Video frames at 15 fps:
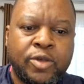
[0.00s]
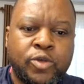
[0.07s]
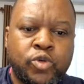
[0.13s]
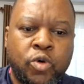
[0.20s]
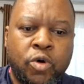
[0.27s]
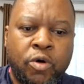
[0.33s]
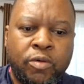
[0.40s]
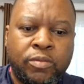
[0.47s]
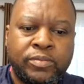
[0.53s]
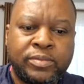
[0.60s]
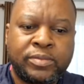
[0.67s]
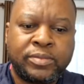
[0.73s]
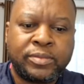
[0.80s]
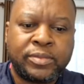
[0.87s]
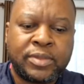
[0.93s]
So
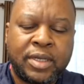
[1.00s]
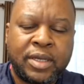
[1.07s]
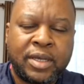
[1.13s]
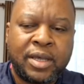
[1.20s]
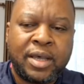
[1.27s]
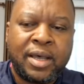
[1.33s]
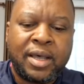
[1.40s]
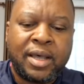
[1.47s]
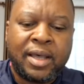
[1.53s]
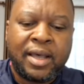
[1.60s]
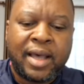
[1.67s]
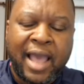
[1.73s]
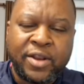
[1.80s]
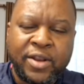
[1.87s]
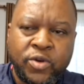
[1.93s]

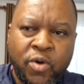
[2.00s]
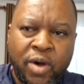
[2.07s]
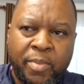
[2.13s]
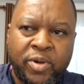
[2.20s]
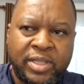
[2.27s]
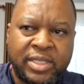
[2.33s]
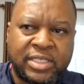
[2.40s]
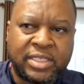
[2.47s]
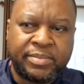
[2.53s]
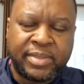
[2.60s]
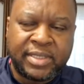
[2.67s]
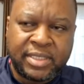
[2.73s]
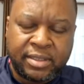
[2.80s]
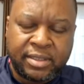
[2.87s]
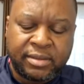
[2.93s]
I know about the
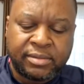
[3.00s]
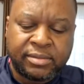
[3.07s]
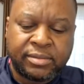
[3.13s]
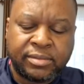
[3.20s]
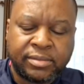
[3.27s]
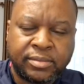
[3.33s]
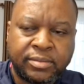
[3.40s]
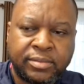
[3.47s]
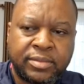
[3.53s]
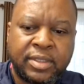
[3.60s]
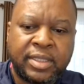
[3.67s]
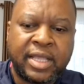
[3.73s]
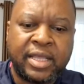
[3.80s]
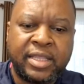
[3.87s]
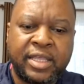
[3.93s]
CBD.
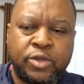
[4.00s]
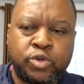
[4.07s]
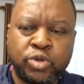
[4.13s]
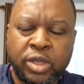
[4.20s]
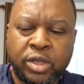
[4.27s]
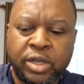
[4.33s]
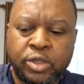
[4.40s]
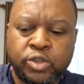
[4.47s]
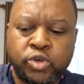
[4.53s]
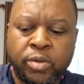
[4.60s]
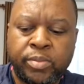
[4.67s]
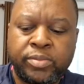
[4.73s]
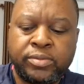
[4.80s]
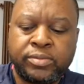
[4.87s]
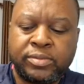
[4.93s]
They're doing a great
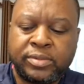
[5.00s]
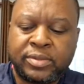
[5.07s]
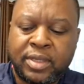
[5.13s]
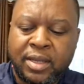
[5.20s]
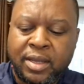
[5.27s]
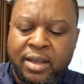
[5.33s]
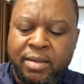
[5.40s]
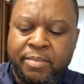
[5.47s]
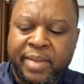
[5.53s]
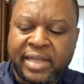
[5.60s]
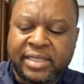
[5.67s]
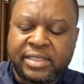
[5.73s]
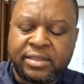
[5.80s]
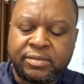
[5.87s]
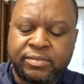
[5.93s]
job.
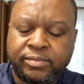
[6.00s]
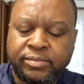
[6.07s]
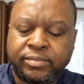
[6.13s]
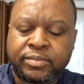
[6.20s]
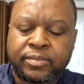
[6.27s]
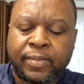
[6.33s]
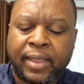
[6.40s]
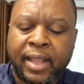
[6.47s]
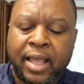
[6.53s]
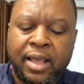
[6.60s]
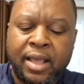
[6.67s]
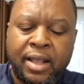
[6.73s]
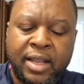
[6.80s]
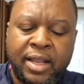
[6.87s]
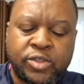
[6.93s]
But
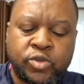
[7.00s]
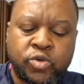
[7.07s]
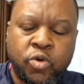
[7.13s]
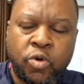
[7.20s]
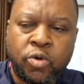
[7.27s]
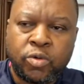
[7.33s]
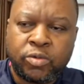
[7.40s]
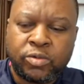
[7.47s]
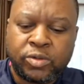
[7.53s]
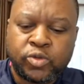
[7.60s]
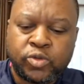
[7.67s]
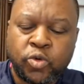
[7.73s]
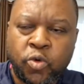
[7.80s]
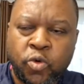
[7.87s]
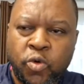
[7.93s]
let's go
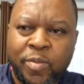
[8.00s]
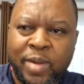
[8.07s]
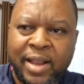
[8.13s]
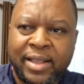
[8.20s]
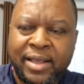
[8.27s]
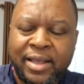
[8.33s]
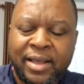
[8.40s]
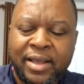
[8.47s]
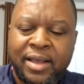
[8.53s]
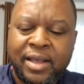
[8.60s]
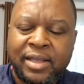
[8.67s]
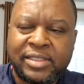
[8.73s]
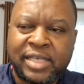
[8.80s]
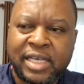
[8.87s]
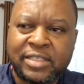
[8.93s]
to Nkulumane.
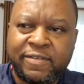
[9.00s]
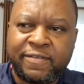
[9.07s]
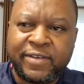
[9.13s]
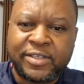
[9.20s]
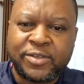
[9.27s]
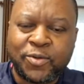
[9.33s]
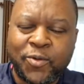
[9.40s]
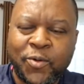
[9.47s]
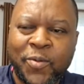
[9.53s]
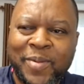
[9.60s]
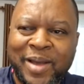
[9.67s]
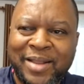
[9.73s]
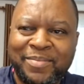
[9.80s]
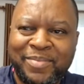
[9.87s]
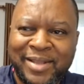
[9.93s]
Just fix
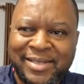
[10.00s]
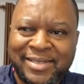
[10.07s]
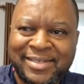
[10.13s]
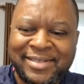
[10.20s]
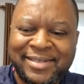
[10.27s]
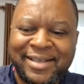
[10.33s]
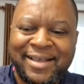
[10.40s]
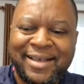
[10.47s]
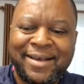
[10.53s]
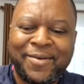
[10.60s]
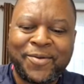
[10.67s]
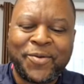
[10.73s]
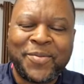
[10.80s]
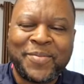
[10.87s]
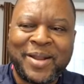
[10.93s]
Nkulumane, please.
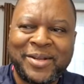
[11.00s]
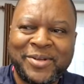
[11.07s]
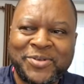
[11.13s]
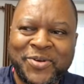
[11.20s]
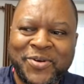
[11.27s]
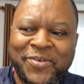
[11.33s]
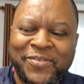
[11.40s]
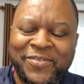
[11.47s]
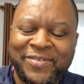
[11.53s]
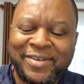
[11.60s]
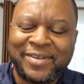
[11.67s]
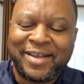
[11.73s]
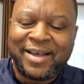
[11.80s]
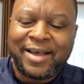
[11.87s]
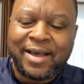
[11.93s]
Nkulumane 12,
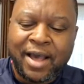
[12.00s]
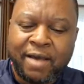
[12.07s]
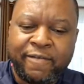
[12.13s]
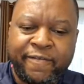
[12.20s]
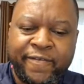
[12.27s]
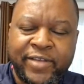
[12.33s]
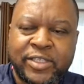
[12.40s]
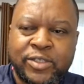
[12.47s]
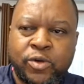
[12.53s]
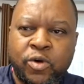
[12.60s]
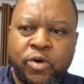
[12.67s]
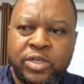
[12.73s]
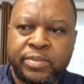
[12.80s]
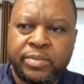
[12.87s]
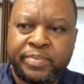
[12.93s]
fix
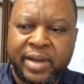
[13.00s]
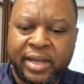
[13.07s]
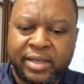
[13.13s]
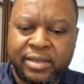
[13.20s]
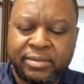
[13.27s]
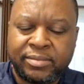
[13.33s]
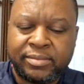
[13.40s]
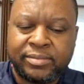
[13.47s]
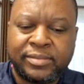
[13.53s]
Quadri Park.